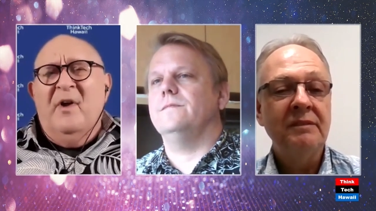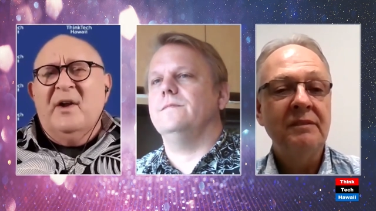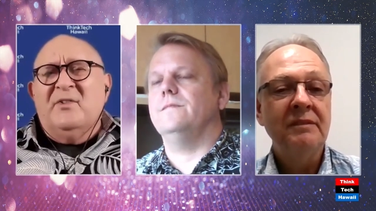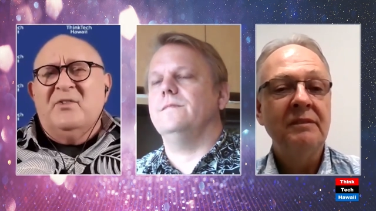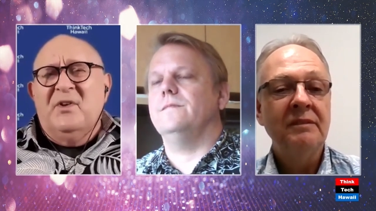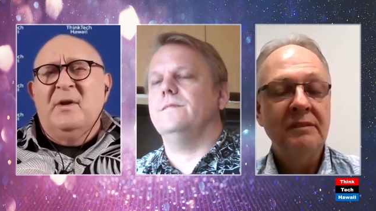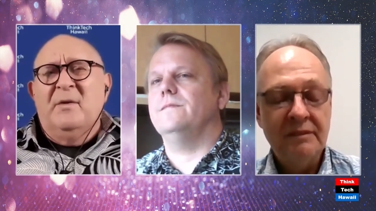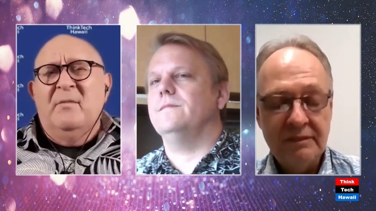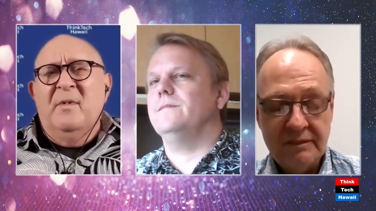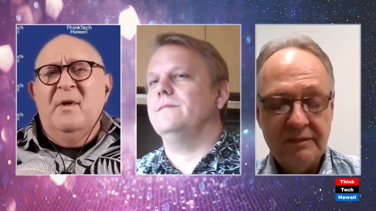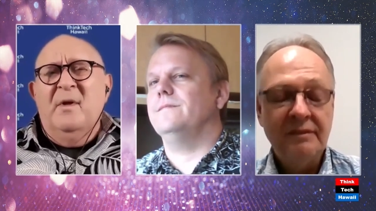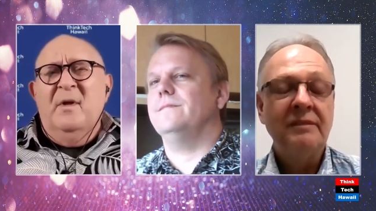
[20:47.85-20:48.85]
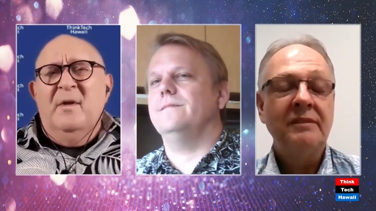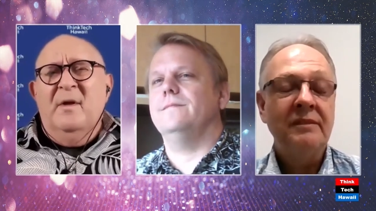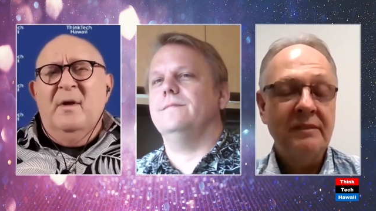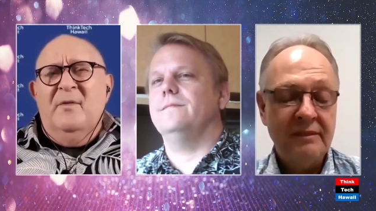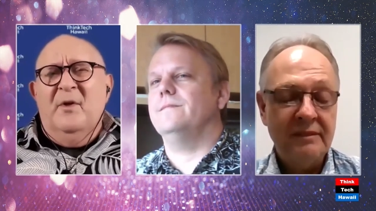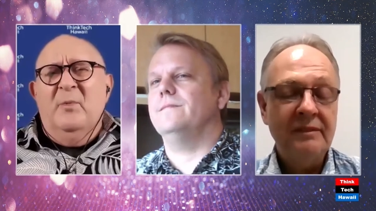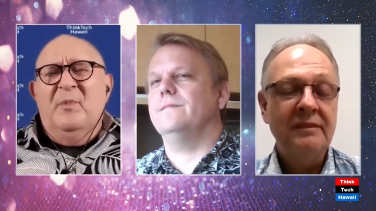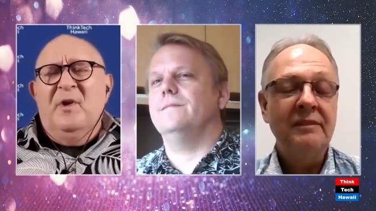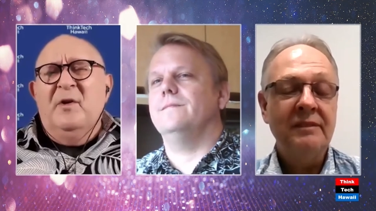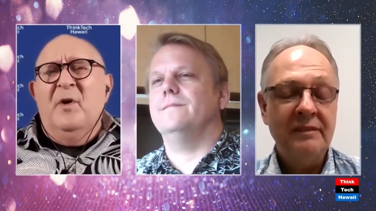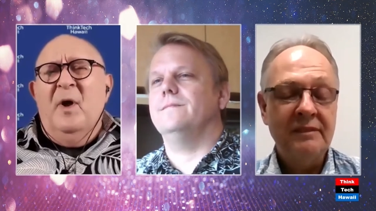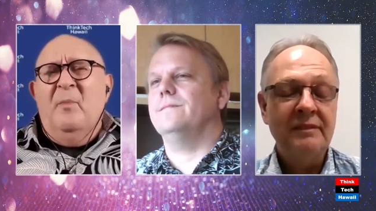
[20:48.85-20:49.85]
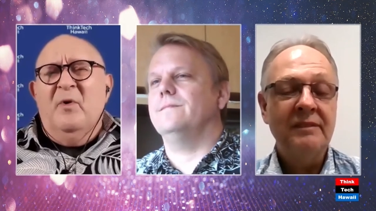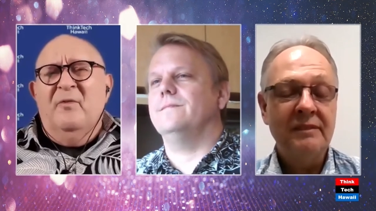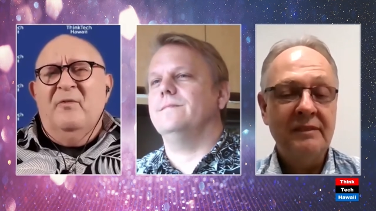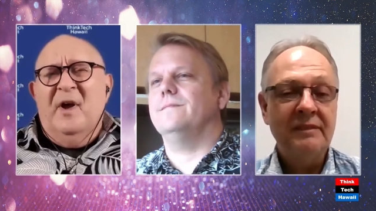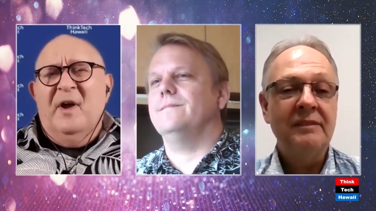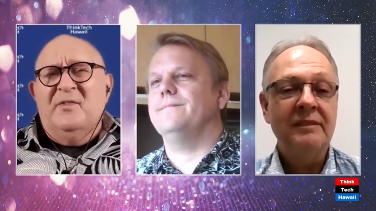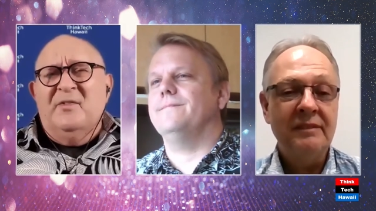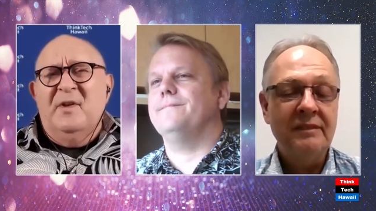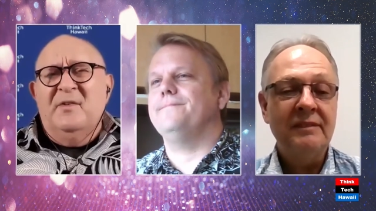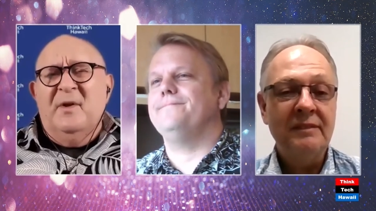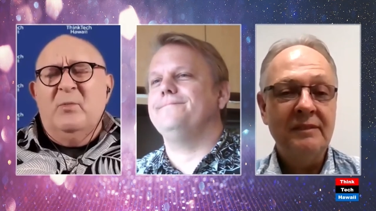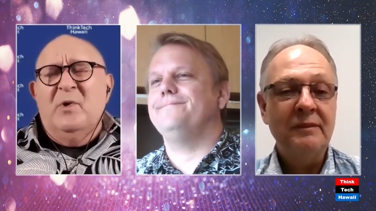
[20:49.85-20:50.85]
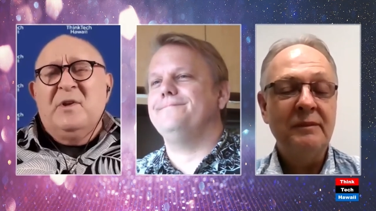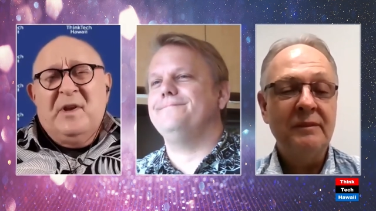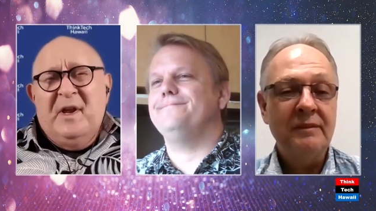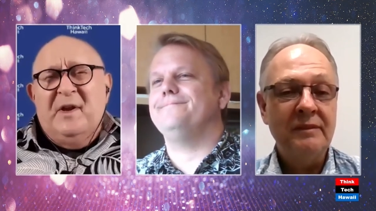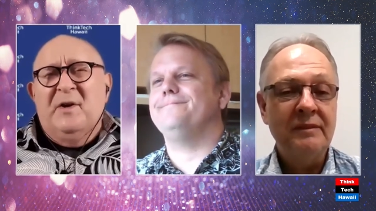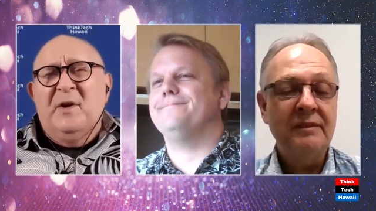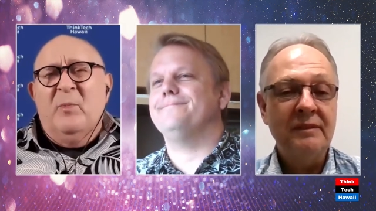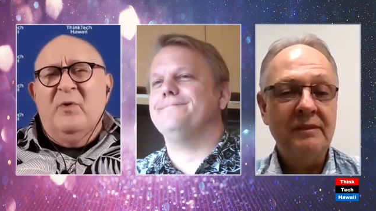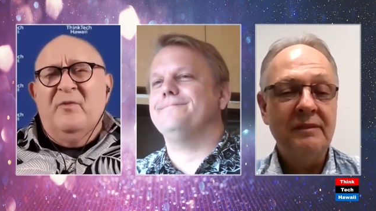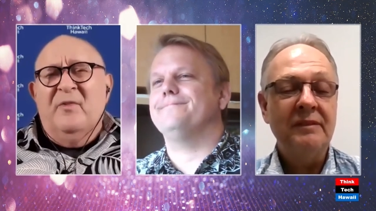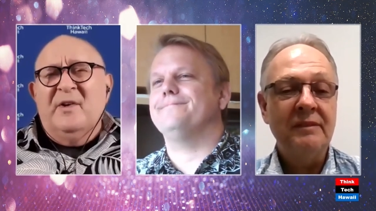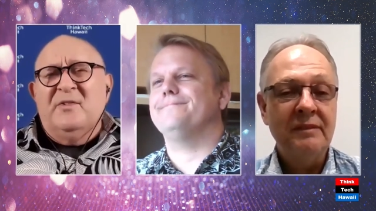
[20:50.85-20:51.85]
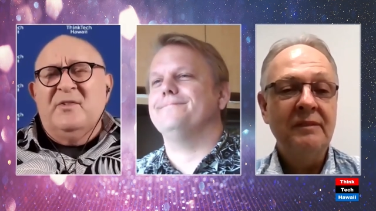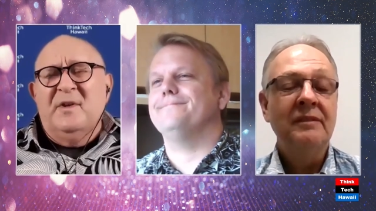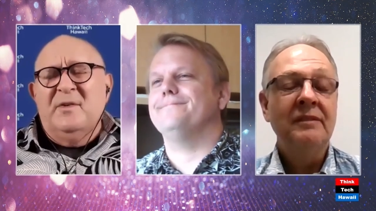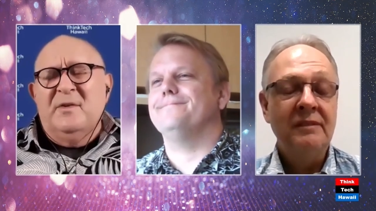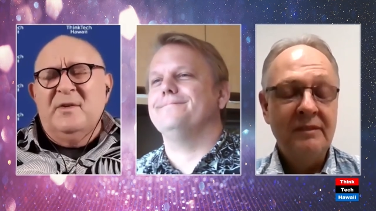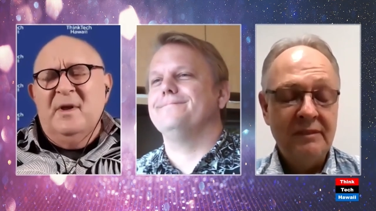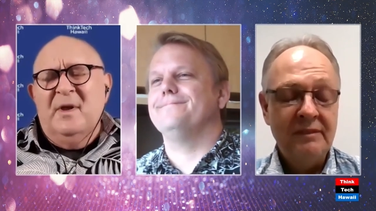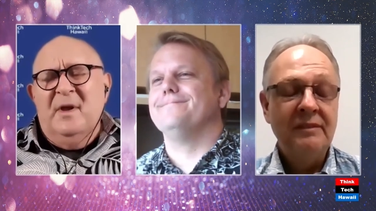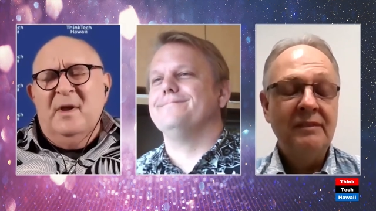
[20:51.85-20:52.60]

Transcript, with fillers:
Speaker 1: vaccine. Uh, there'll be a number of vaccines, and we'll need a number of vaccines.